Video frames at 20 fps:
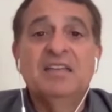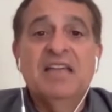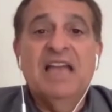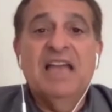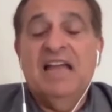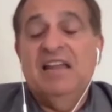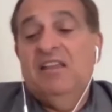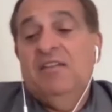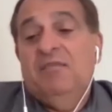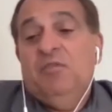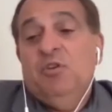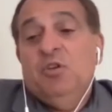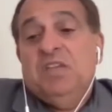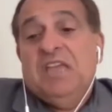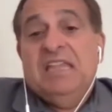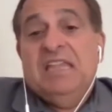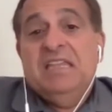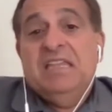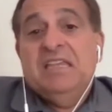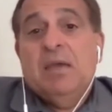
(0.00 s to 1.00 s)
And if you're
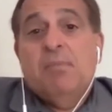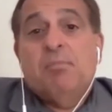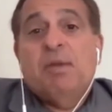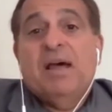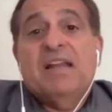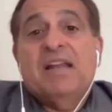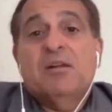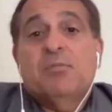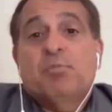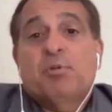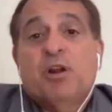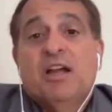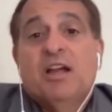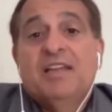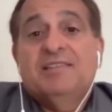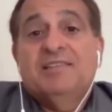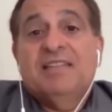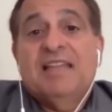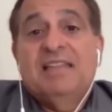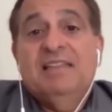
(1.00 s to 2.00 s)
getting a better
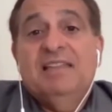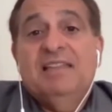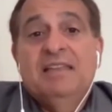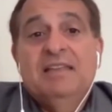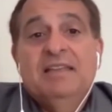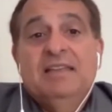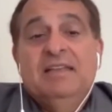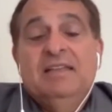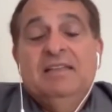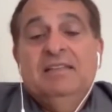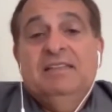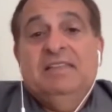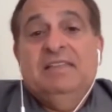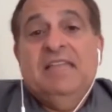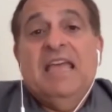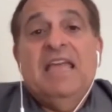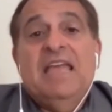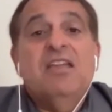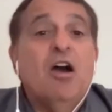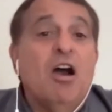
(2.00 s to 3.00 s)
price than
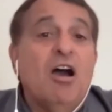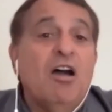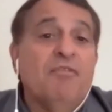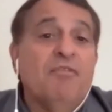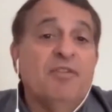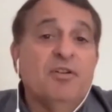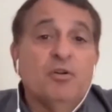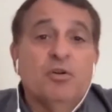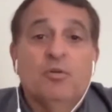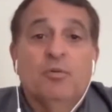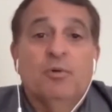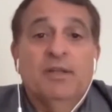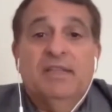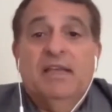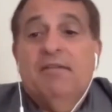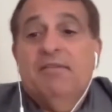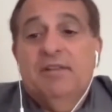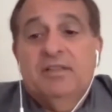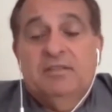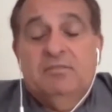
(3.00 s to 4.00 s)
they offer or
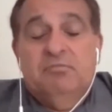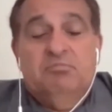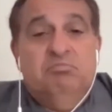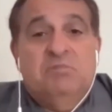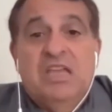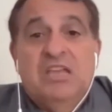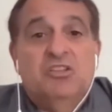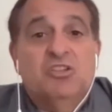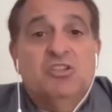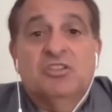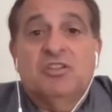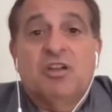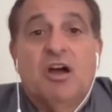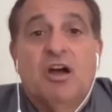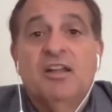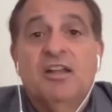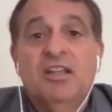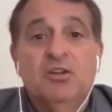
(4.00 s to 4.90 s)
whatever, they just honor